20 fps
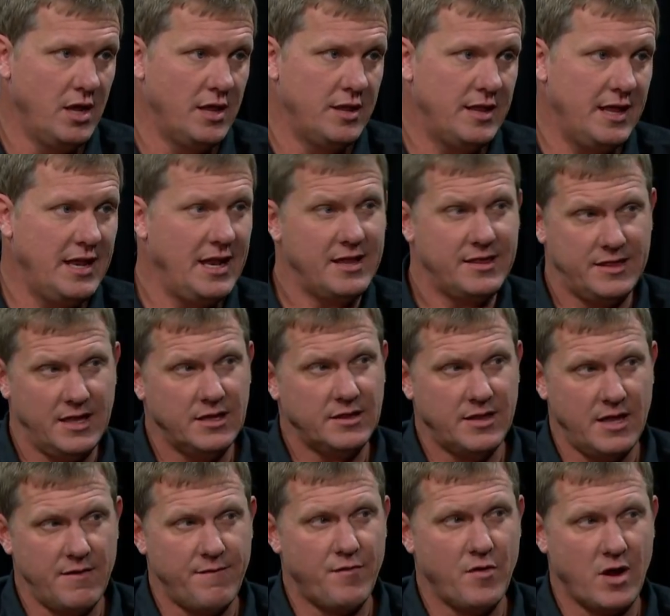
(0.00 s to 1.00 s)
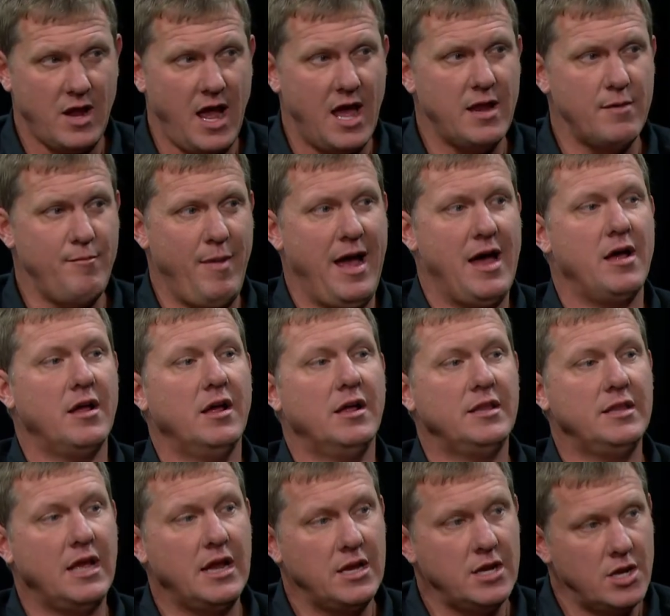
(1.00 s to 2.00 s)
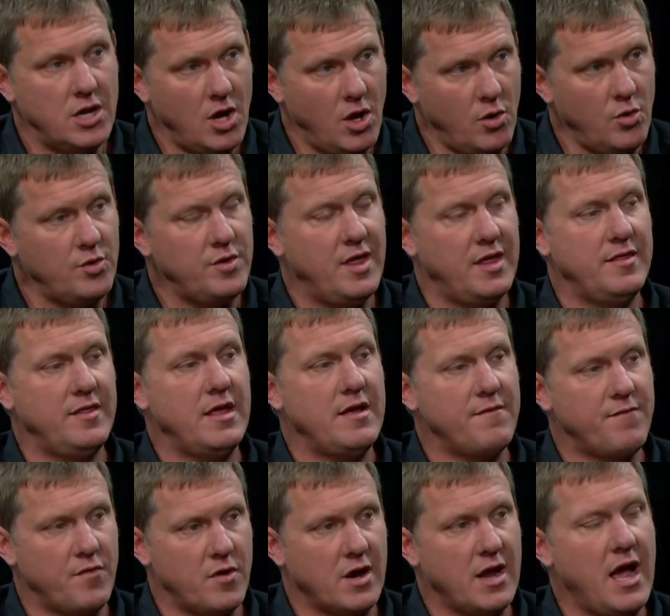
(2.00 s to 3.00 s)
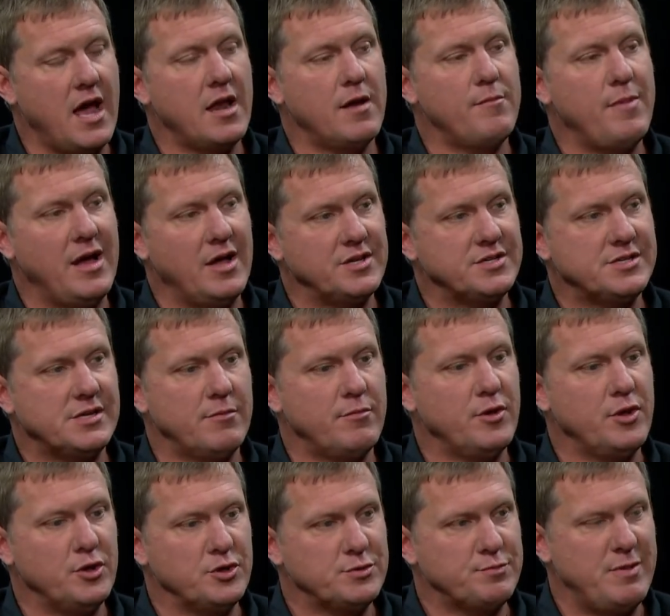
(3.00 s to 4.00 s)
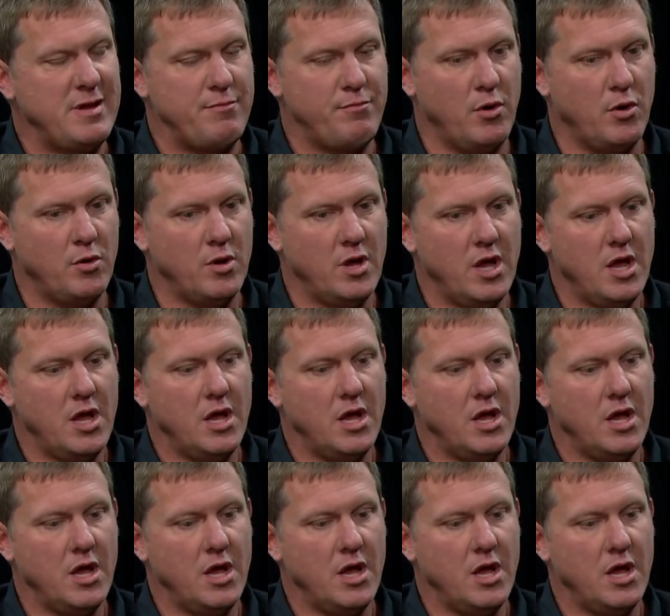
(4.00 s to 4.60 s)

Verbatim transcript: that I think they forgot about. And they know that they forgot about some of those people.